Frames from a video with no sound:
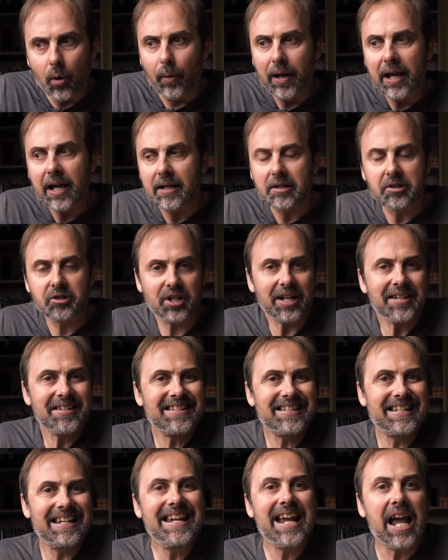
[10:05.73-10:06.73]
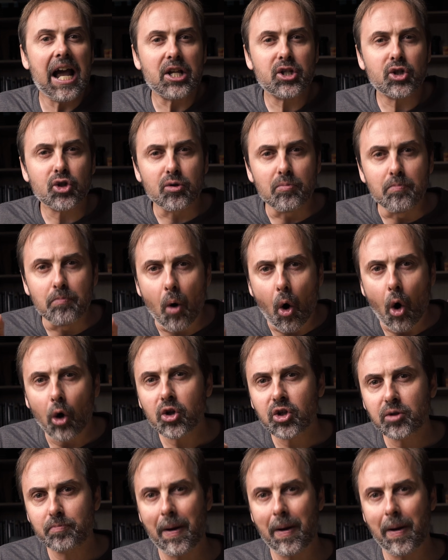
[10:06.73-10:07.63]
We just see a small